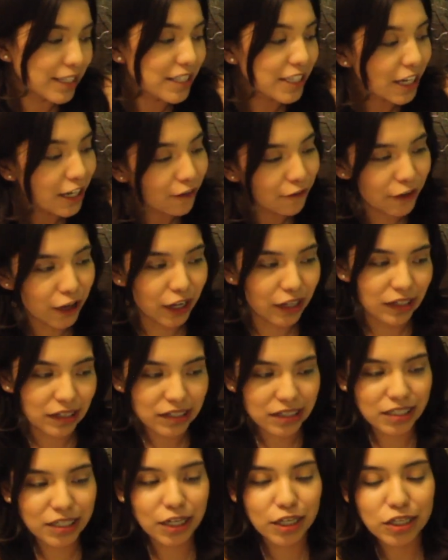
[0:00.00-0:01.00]
a ton of
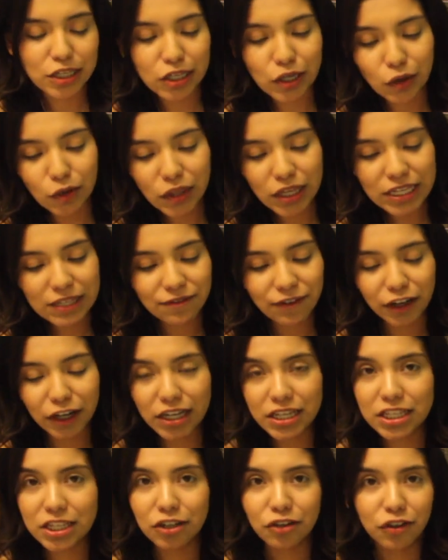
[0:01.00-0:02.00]
colors. So this
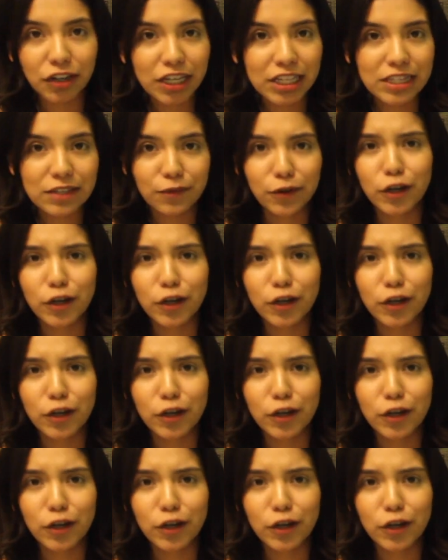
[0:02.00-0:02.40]
varies in greens,